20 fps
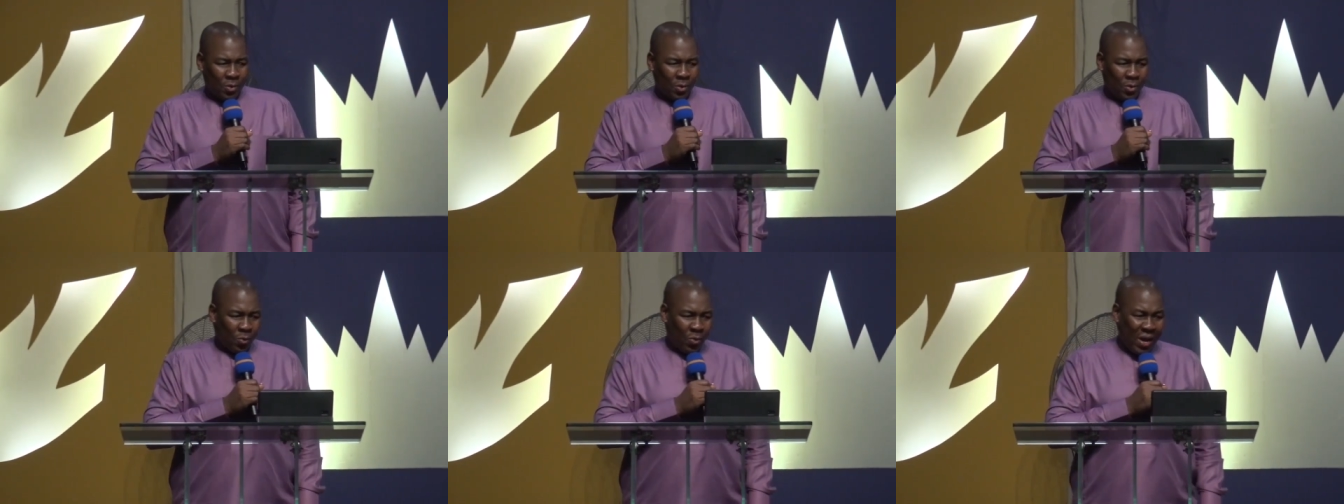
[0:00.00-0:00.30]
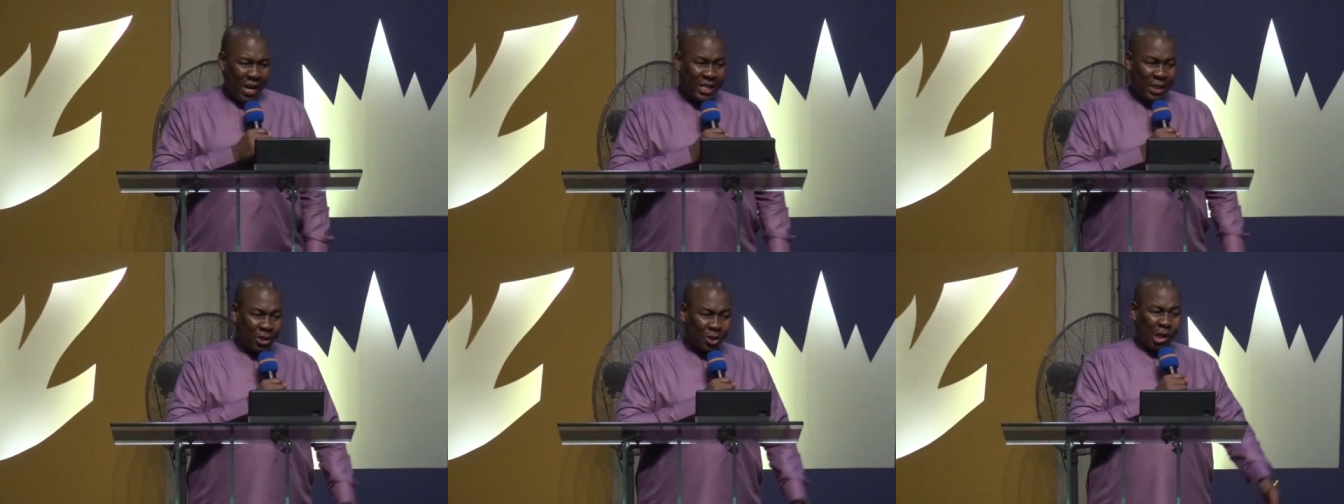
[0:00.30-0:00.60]

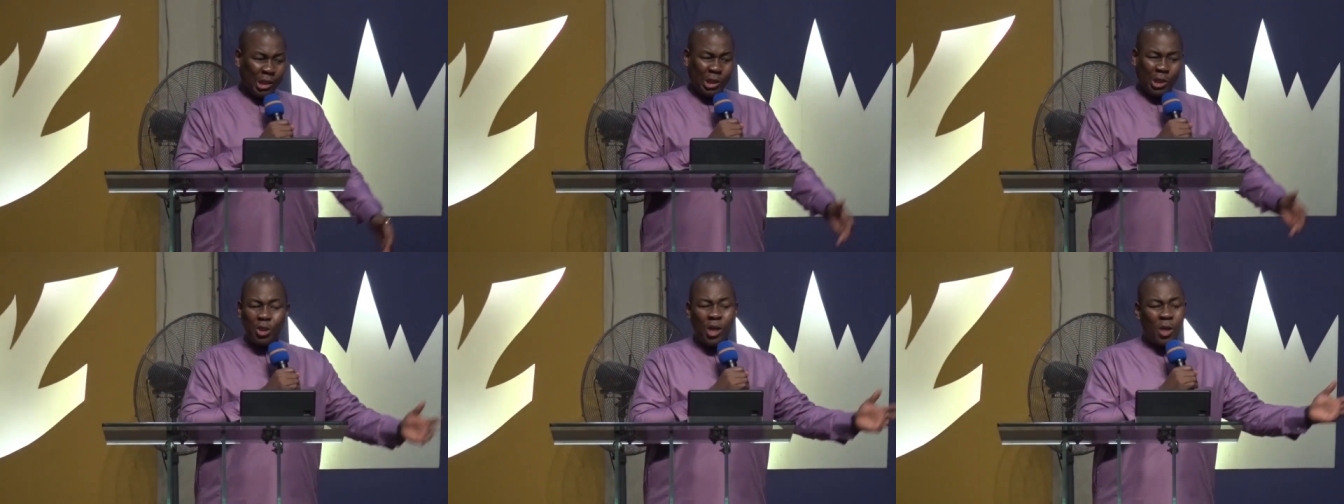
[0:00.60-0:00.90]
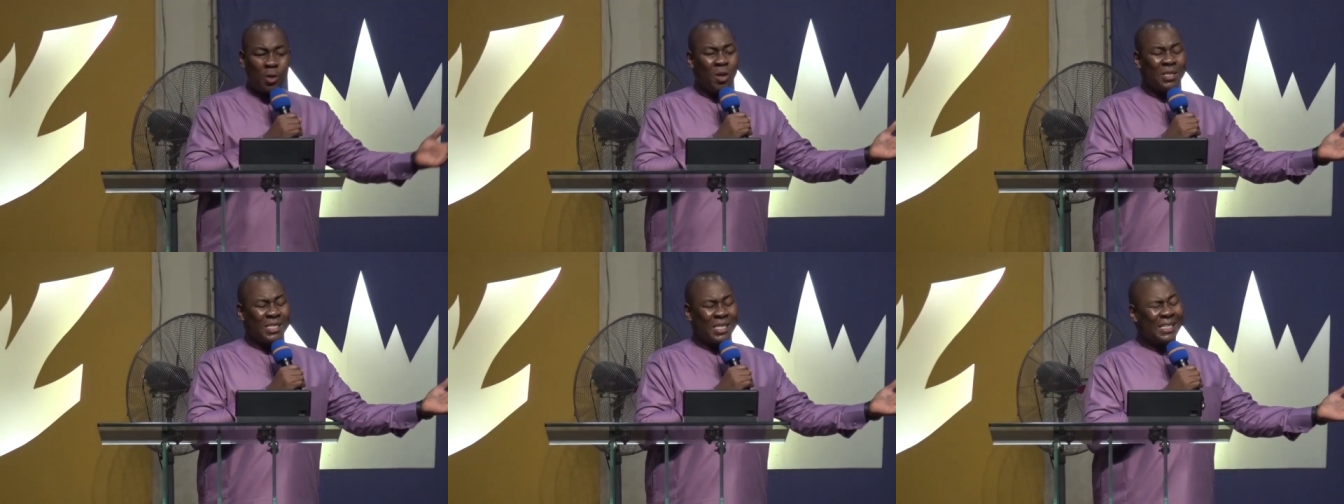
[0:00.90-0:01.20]
When he told Jesus
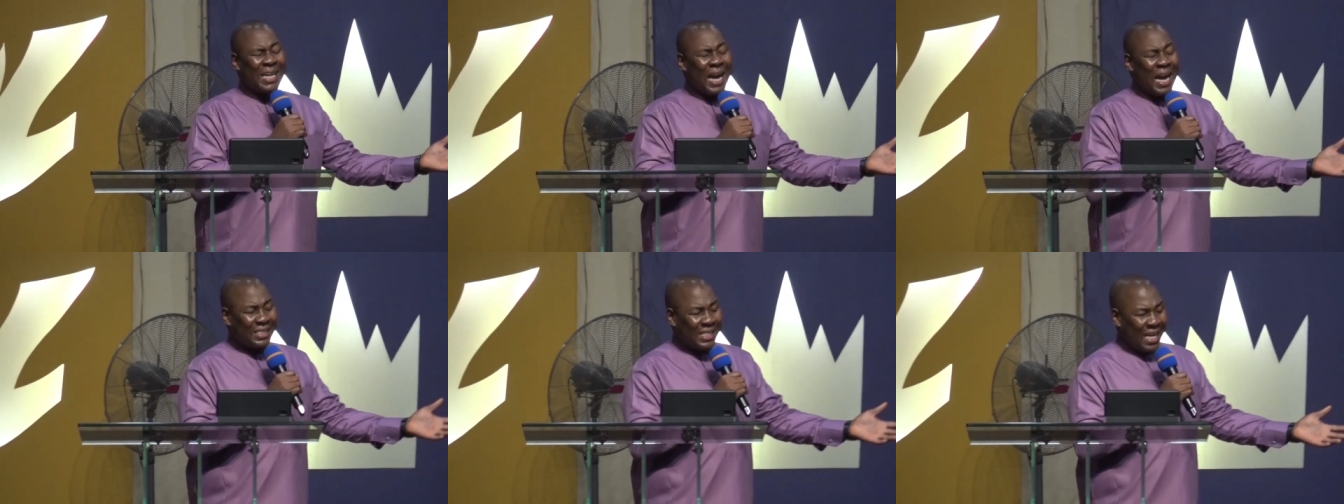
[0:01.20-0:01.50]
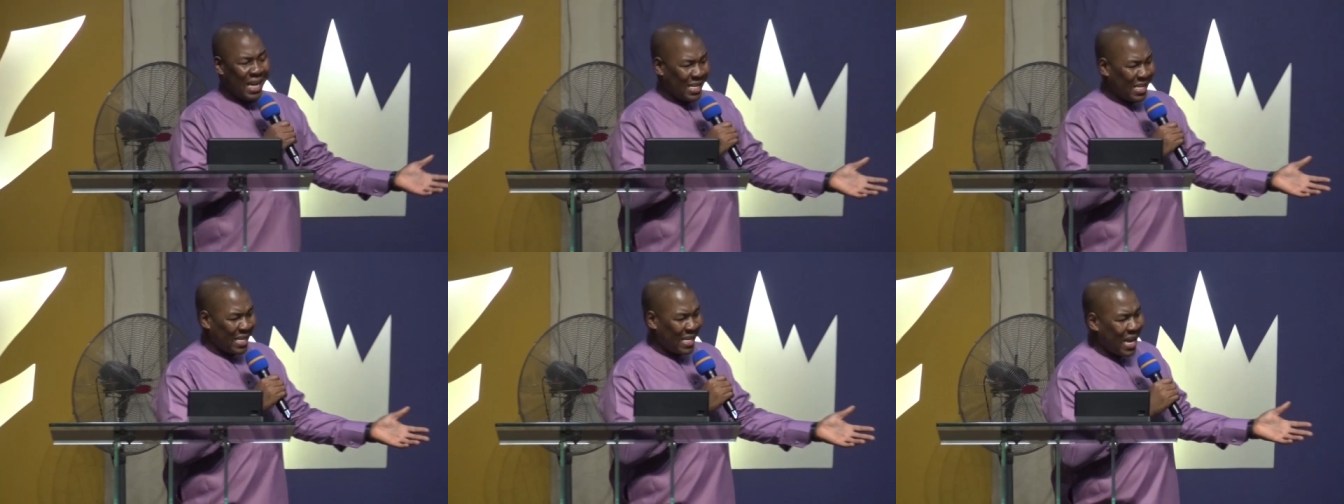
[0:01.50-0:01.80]
was a
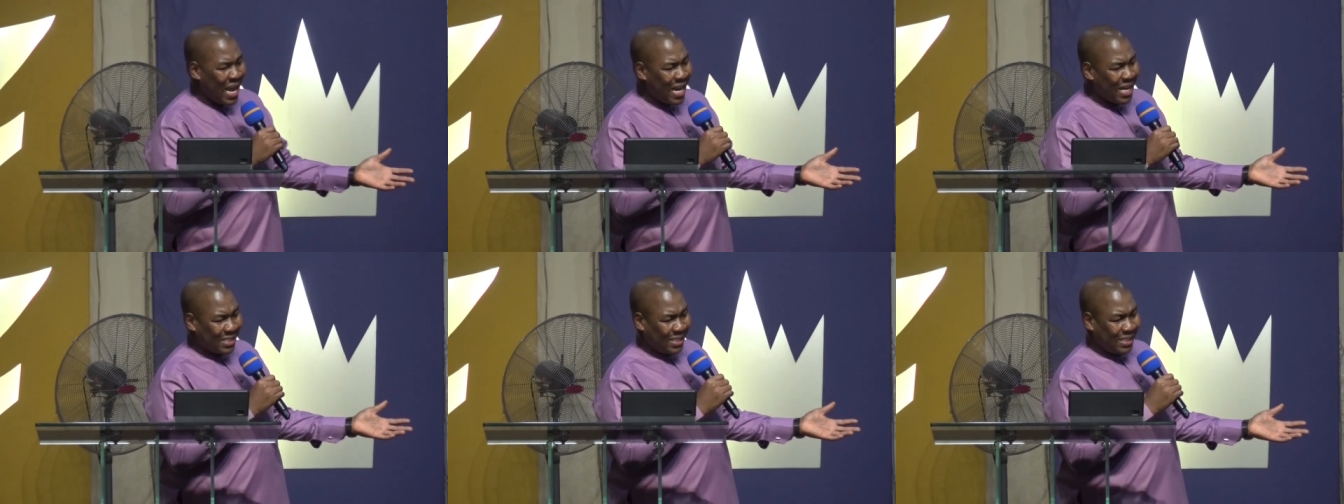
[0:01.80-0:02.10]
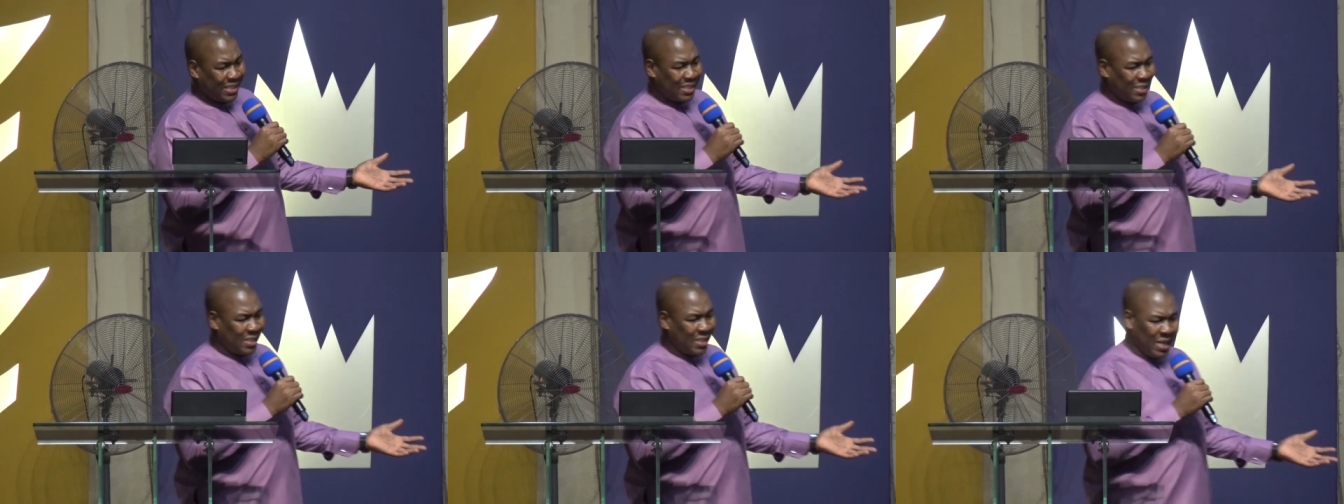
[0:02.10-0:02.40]
gardener, he
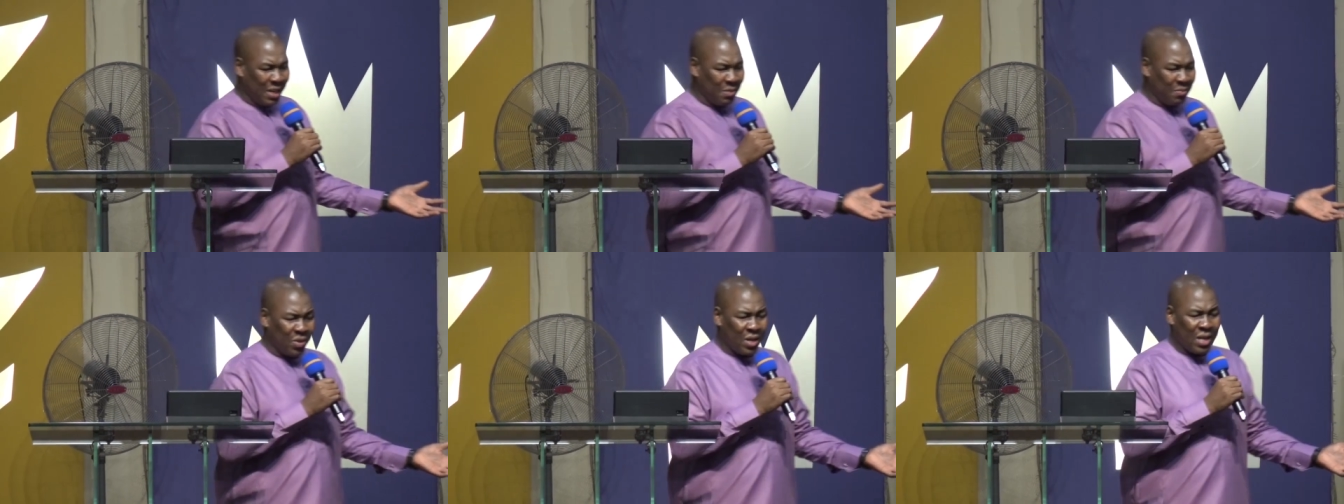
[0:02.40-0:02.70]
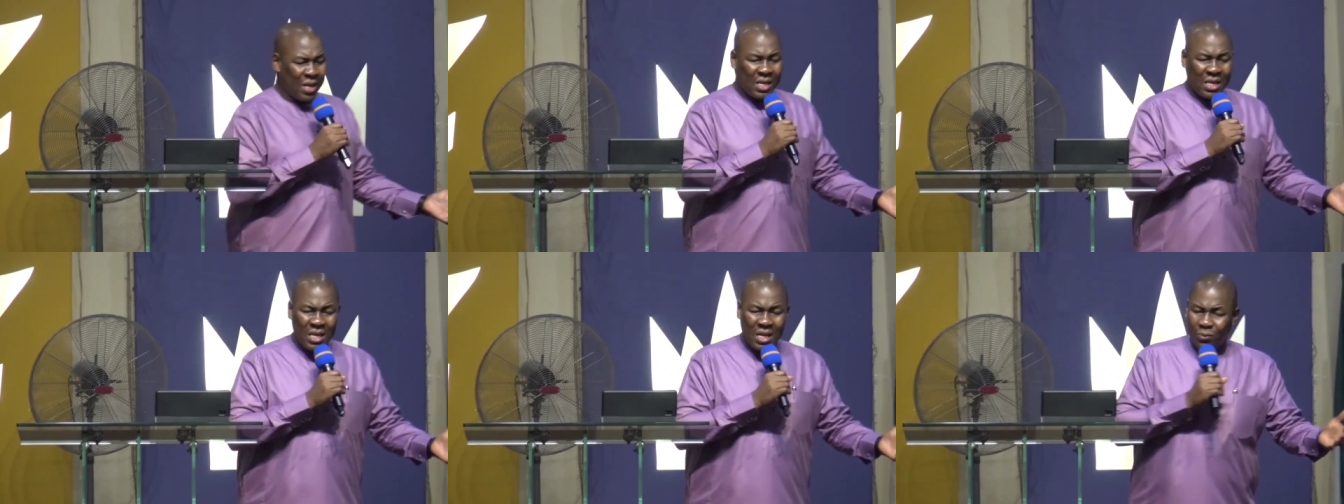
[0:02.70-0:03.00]
asked him,
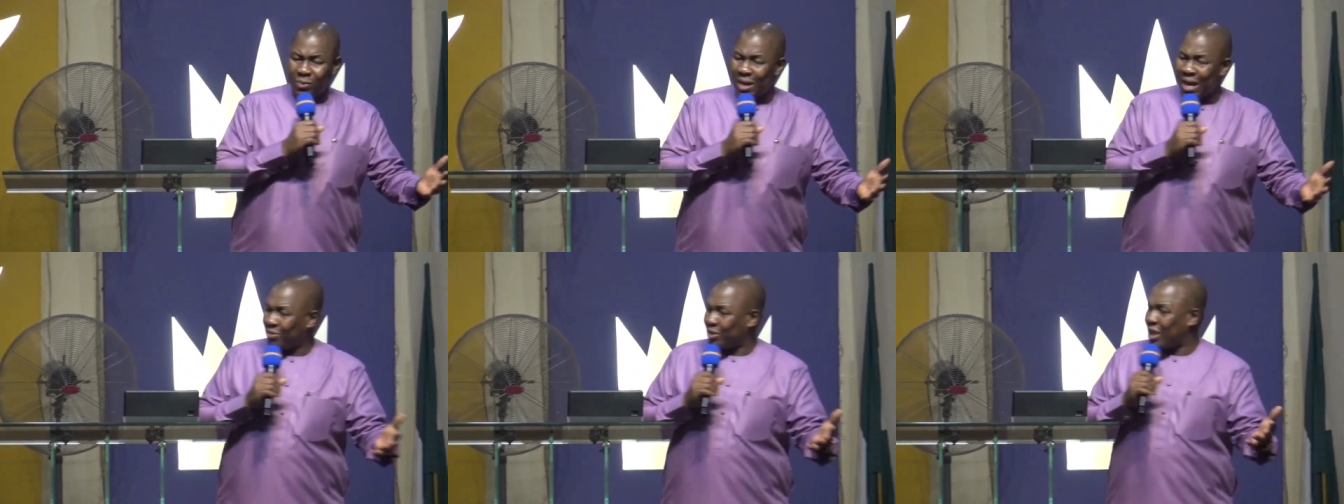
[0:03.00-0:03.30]
If you have